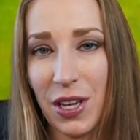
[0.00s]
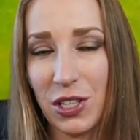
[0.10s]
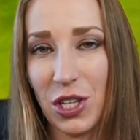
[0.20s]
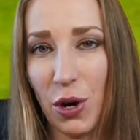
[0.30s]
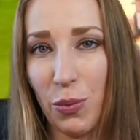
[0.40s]

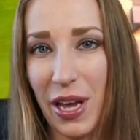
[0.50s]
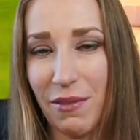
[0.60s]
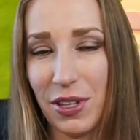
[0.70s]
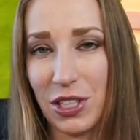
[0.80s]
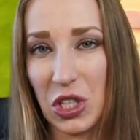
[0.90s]
So we
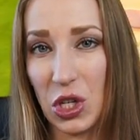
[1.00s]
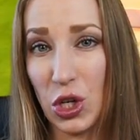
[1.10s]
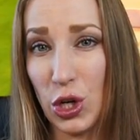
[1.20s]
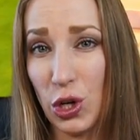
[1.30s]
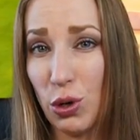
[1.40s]
have this
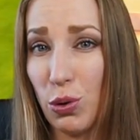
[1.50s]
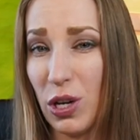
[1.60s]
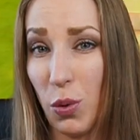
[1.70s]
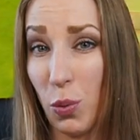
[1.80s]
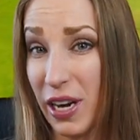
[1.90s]
new
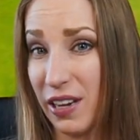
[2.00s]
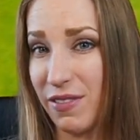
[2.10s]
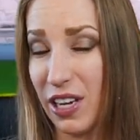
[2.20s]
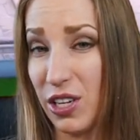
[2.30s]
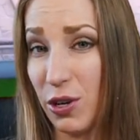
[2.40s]
wedding
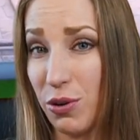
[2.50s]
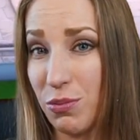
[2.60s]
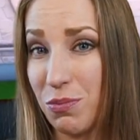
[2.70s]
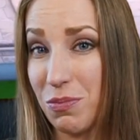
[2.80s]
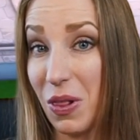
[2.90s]

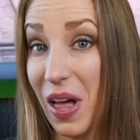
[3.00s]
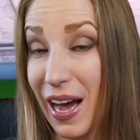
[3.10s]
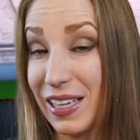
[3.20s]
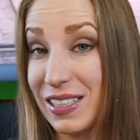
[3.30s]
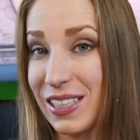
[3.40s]
venue
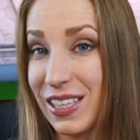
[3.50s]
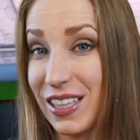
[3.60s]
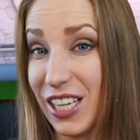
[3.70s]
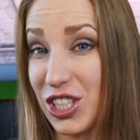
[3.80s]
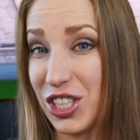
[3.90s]
lot
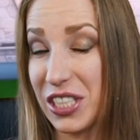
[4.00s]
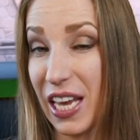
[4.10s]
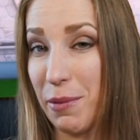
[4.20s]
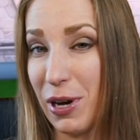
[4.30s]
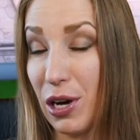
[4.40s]
that just
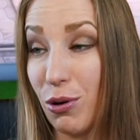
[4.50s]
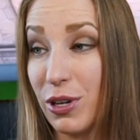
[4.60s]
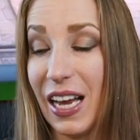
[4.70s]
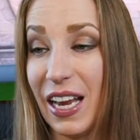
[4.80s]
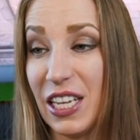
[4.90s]
came
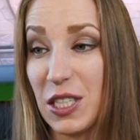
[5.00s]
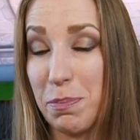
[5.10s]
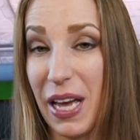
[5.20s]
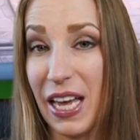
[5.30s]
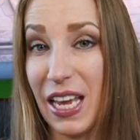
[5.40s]
out, and it's
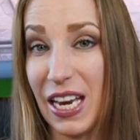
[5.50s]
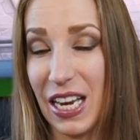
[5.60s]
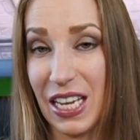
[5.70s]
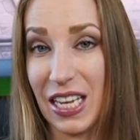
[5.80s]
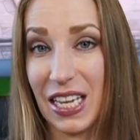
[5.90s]
been
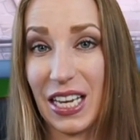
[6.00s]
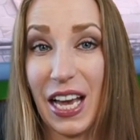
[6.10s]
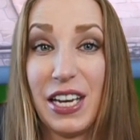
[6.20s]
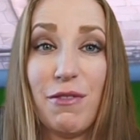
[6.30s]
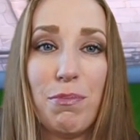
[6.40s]

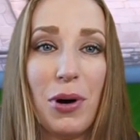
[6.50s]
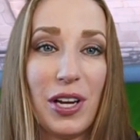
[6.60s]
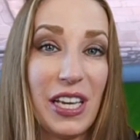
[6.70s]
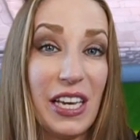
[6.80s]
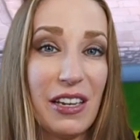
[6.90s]
kind of
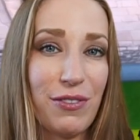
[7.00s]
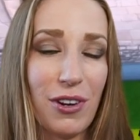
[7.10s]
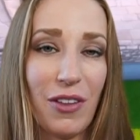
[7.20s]
buggy for a